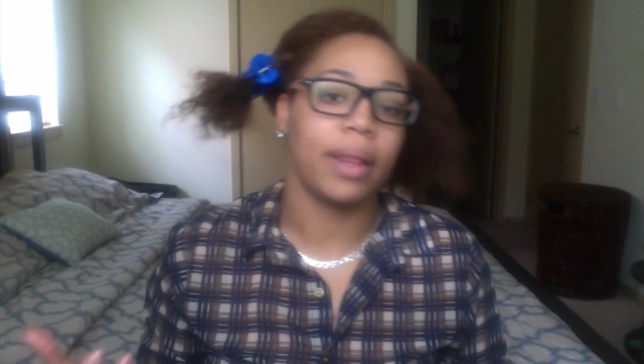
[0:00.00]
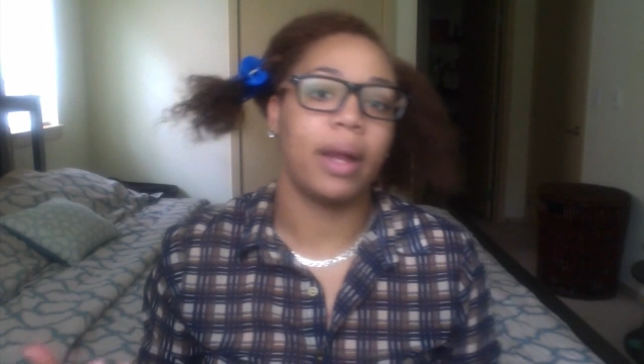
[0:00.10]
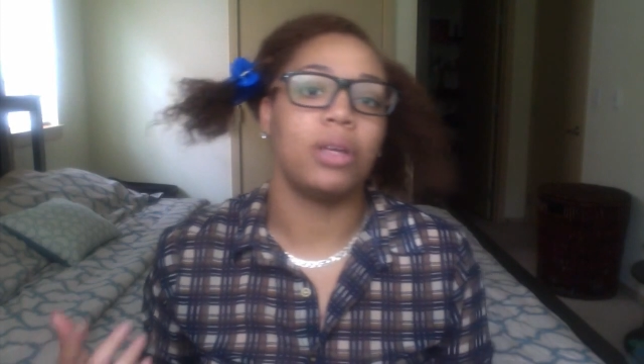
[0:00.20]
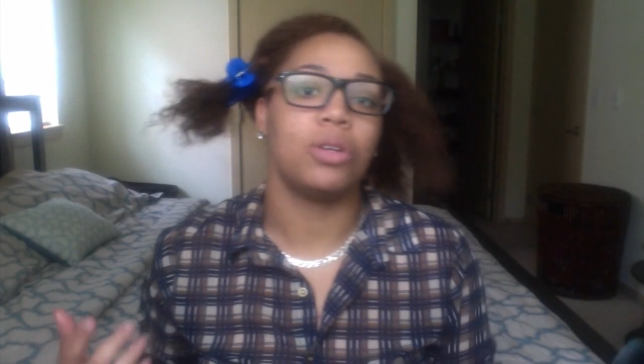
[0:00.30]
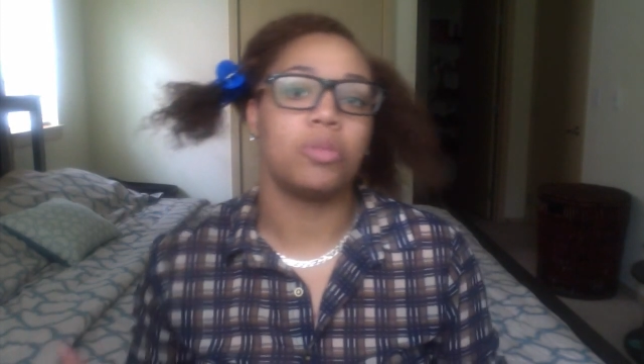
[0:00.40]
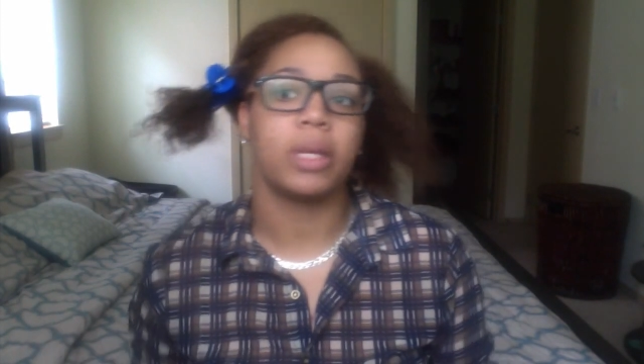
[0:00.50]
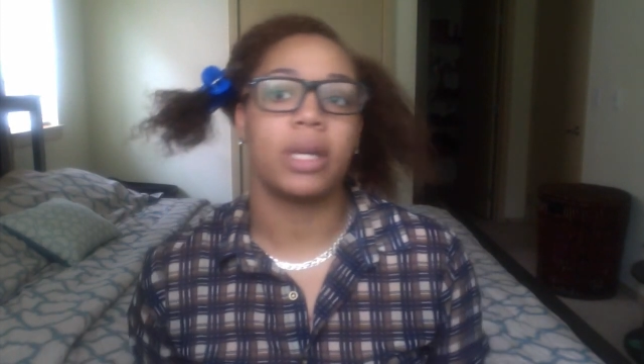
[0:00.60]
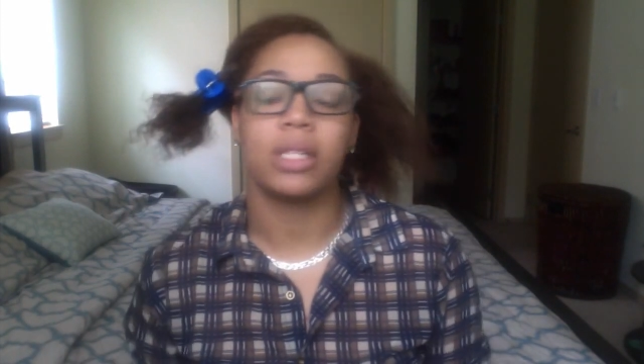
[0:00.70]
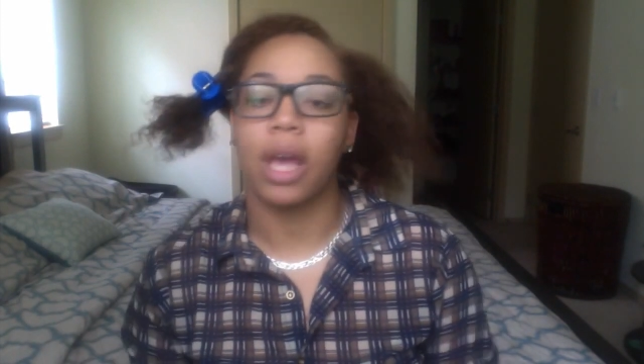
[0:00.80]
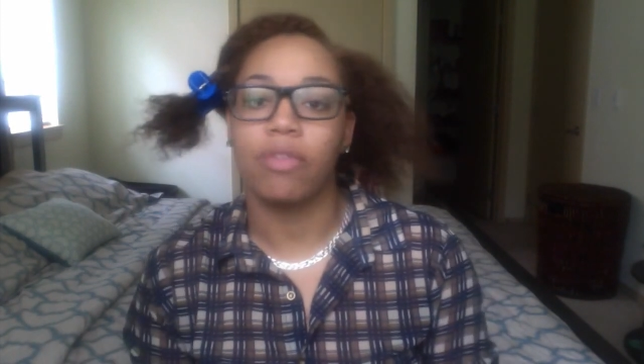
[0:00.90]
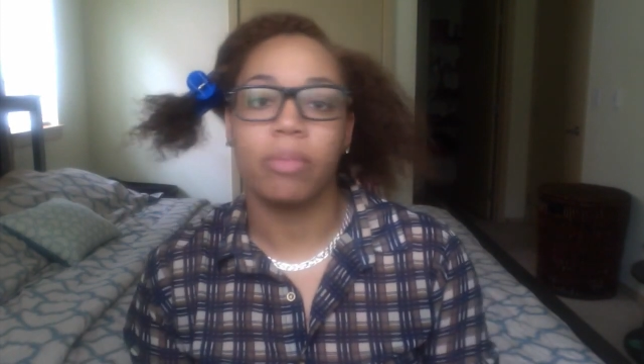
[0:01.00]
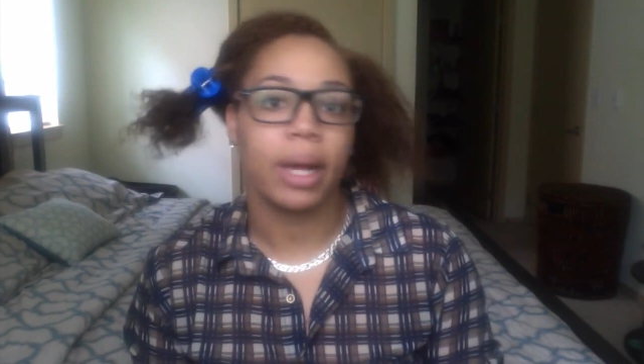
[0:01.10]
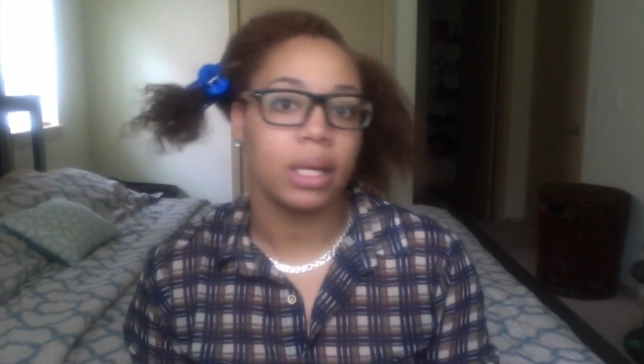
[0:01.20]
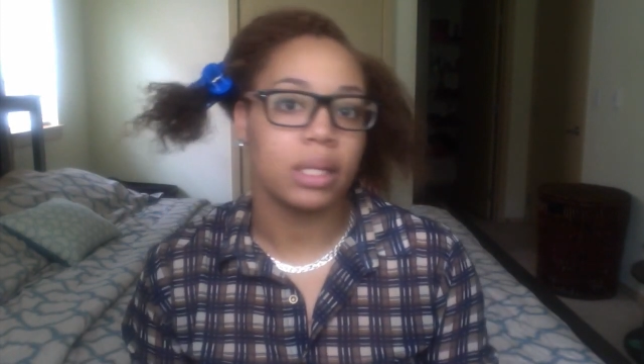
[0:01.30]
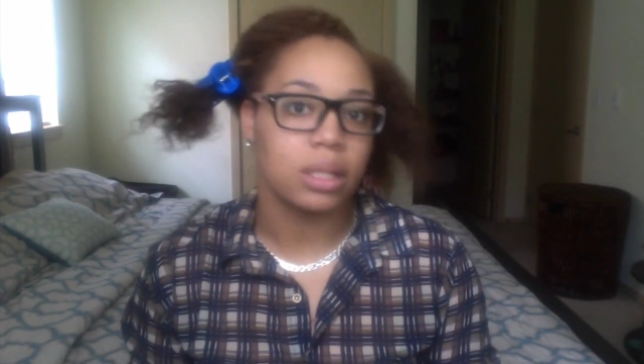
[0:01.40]
that I use because
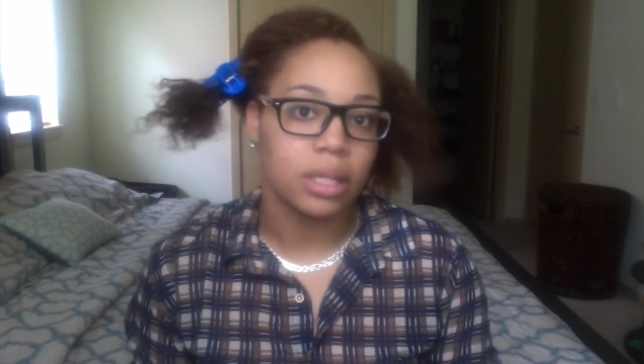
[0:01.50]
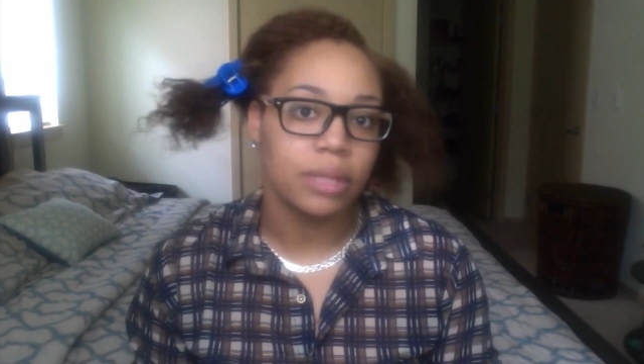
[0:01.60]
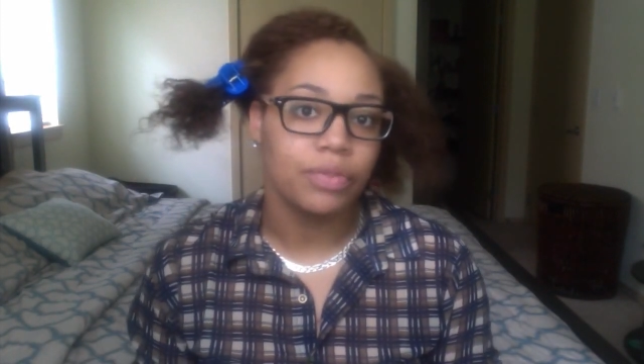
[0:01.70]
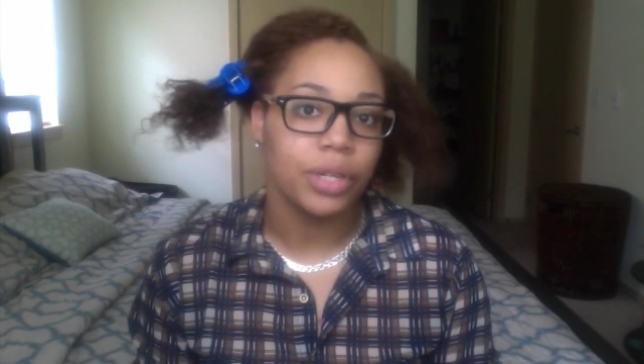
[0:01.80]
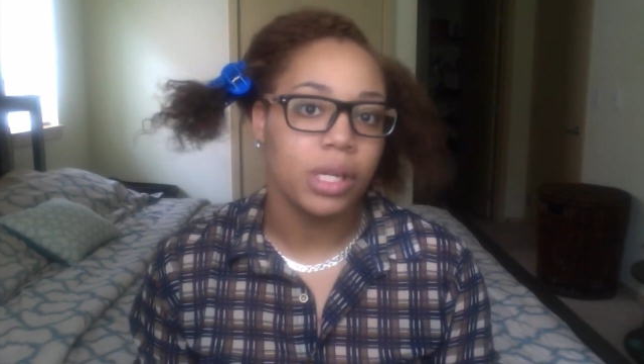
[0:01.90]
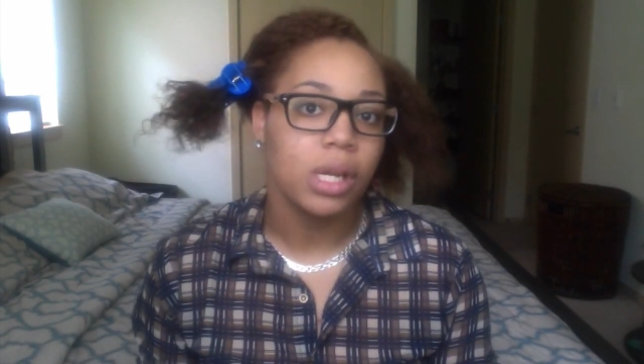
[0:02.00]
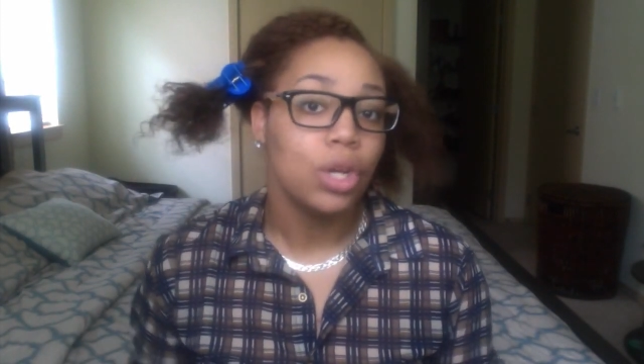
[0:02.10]
everybody is different.